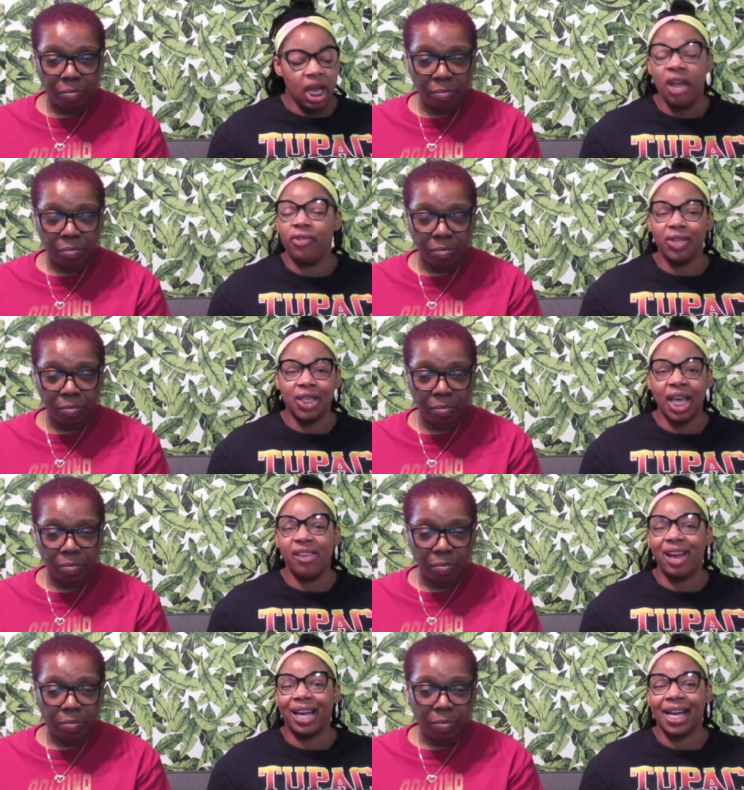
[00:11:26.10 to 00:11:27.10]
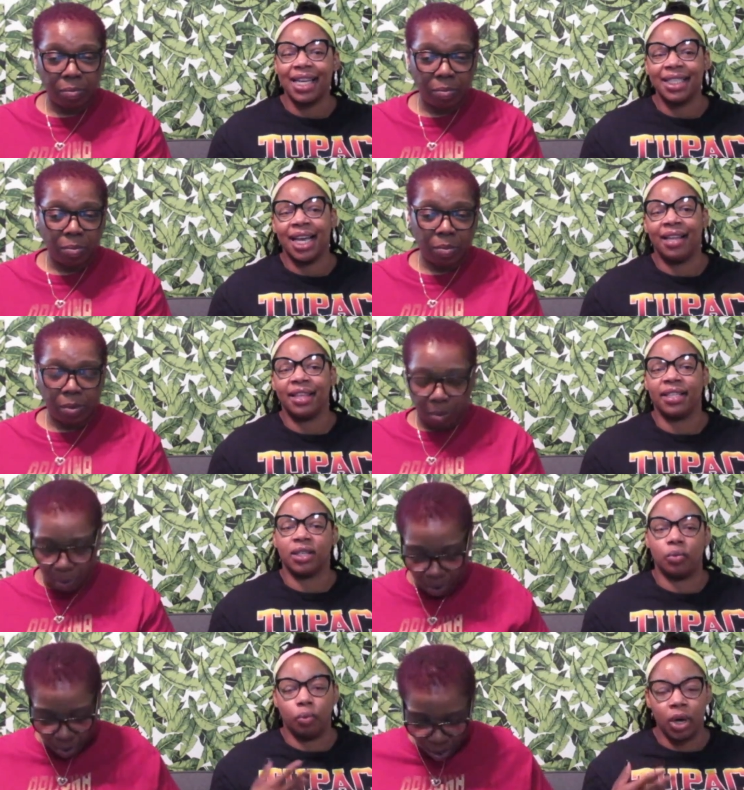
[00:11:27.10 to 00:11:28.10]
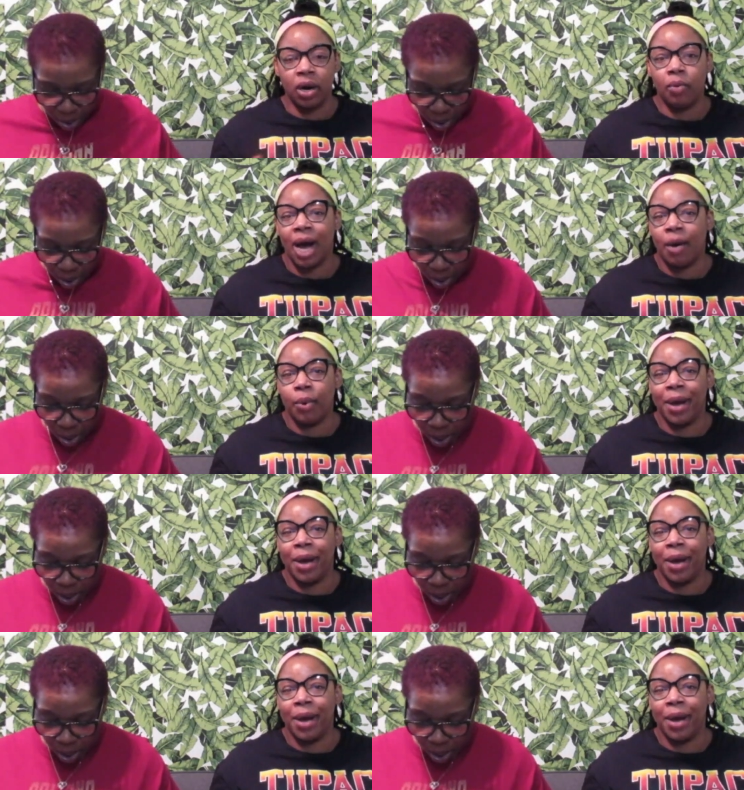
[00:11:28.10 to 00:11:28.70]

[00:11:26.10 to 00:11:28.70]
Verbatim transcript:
Speaker 1: If you share any of our content out there to the World Wide